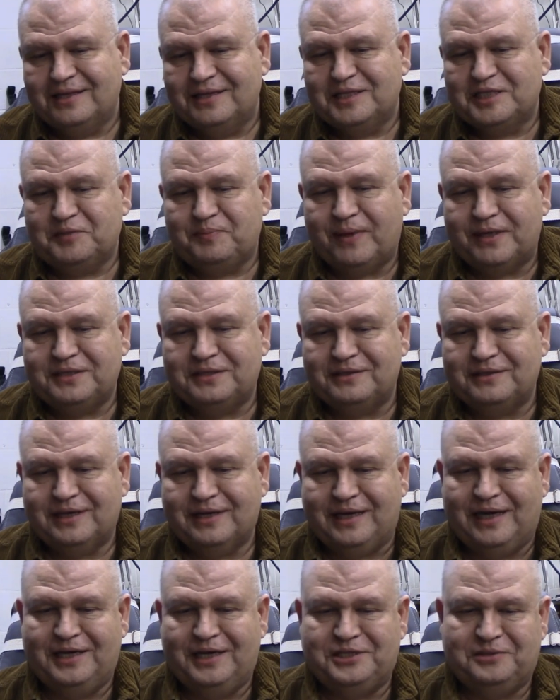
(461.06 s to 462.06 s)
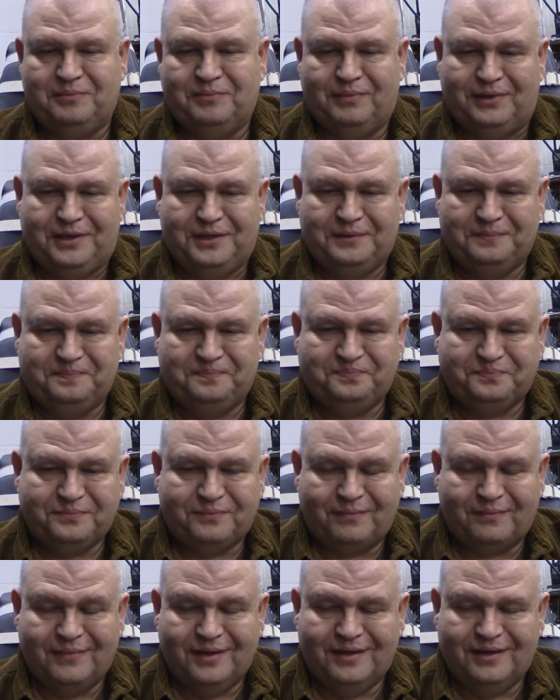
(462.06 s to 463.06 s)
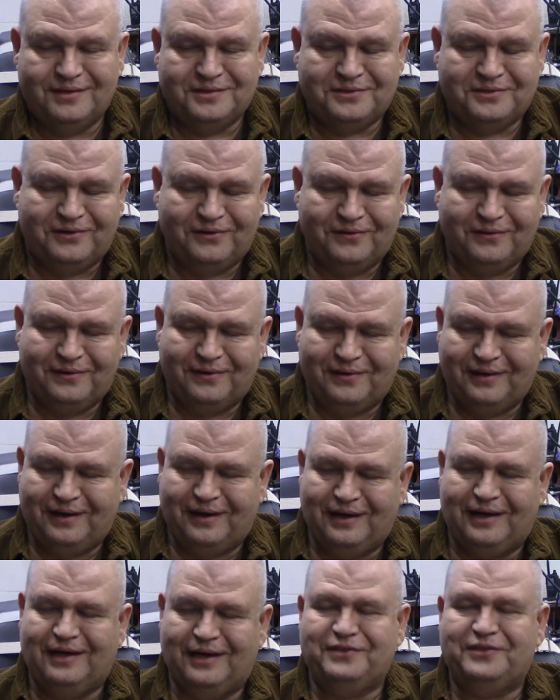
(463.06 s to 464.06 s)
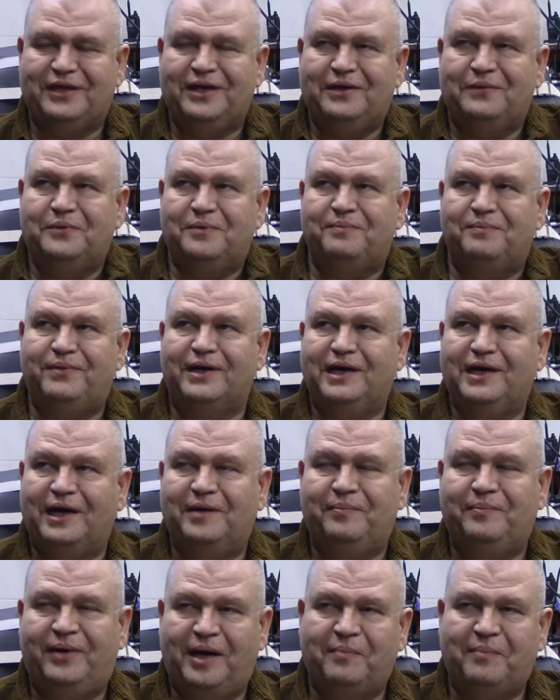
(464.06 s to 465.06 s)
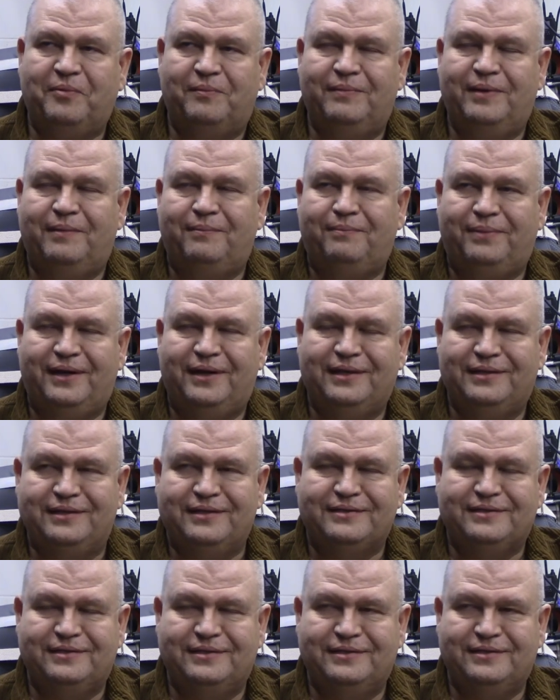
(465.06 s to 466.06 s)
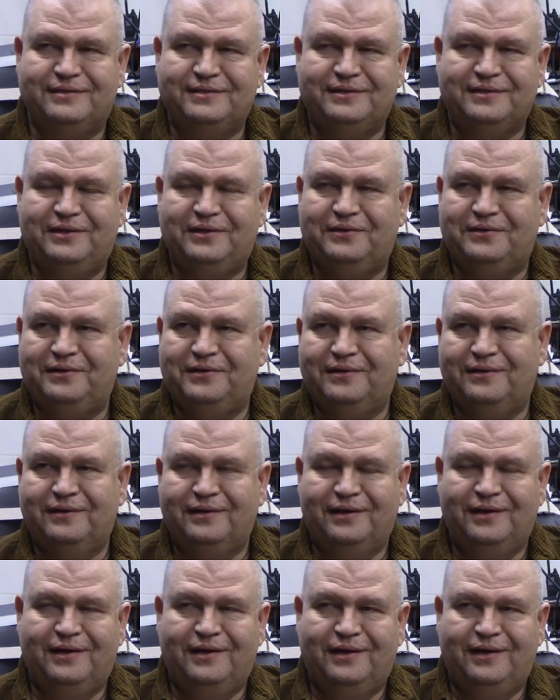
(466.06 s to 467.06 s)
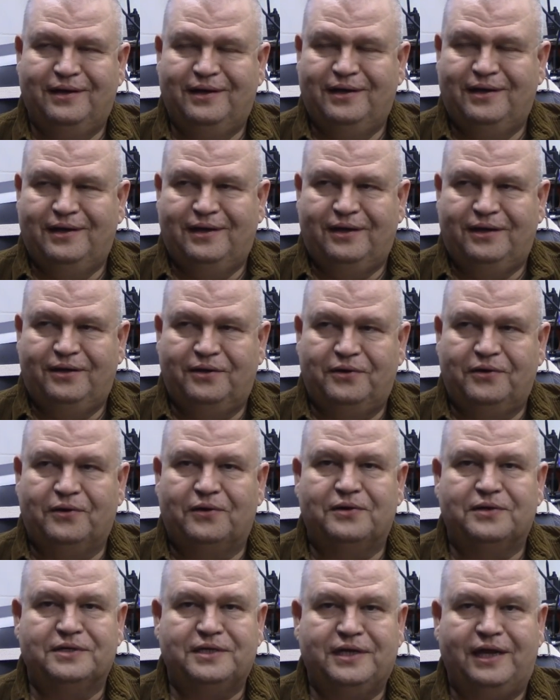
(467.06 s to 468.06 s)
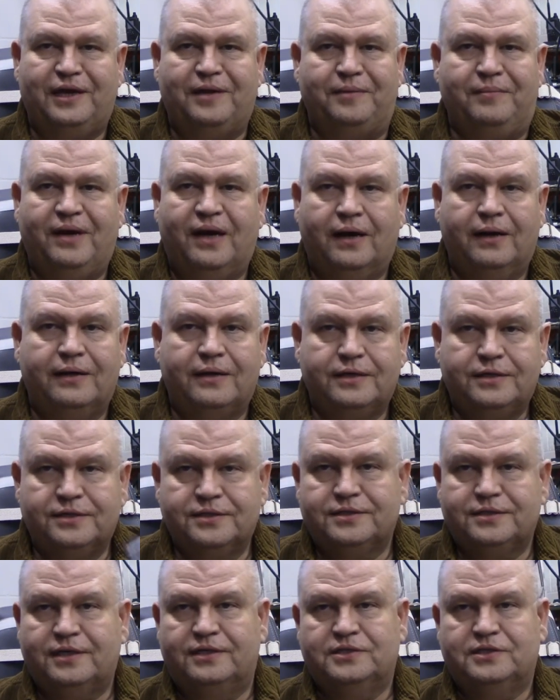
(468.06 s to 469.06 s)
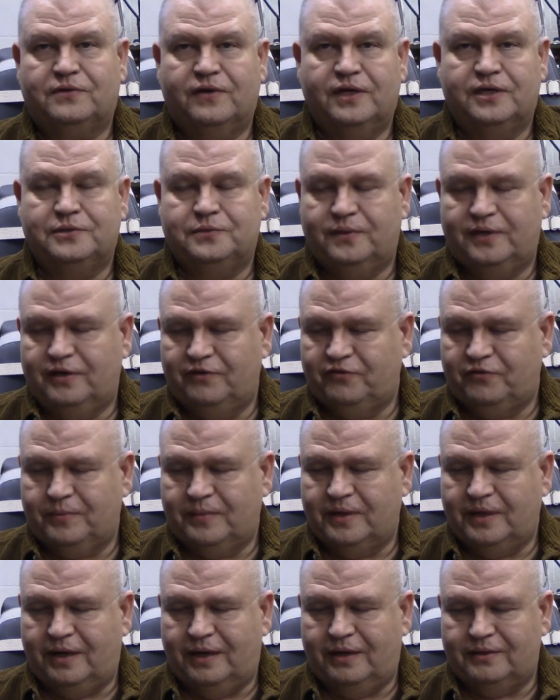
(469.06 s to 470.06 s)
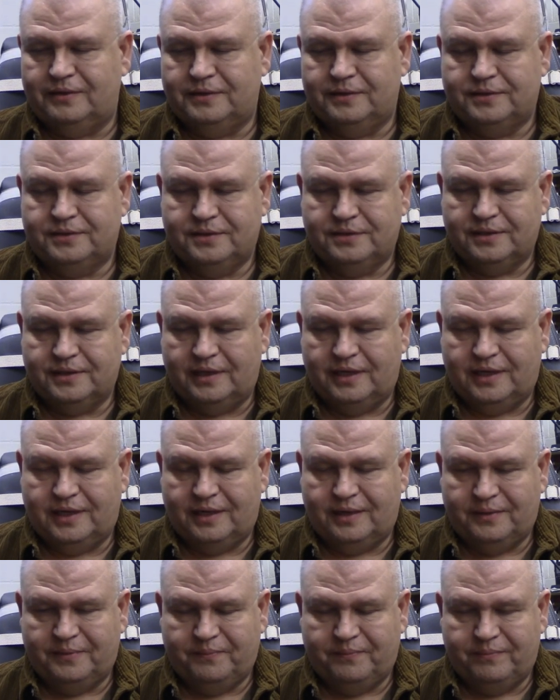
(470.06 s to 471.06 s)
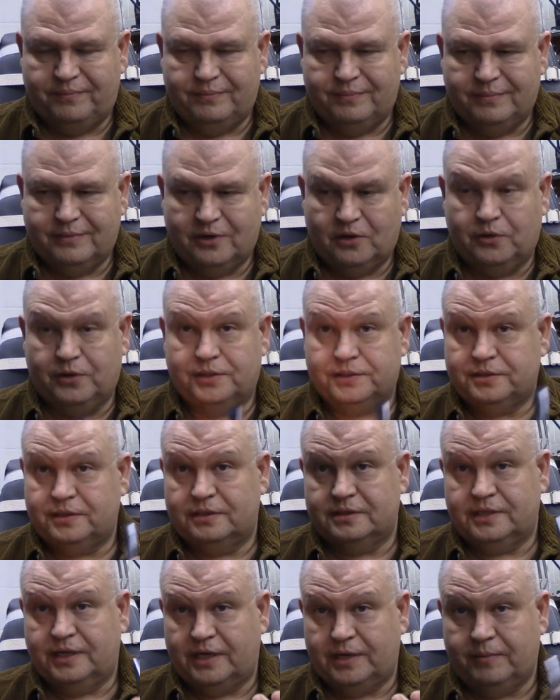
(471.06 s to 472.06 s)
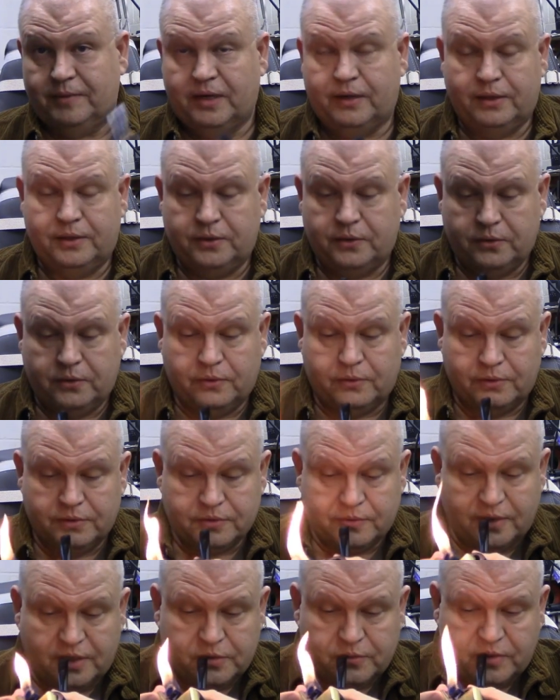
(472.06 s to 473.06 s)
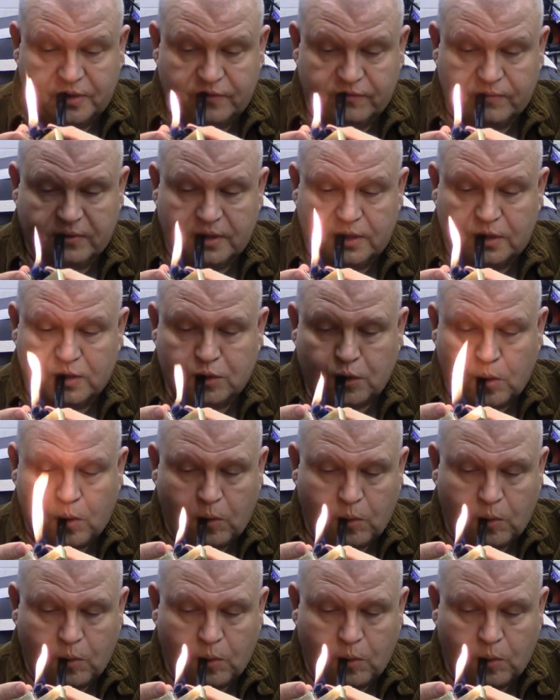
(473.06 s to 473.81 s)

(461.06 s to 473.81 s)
Special occasion blend. So I think what Buckeye Piper meant by this is, you know, your daughter's getting married, your son's graduating from college, uh, or your son's getting married and your daughter's graduating from college.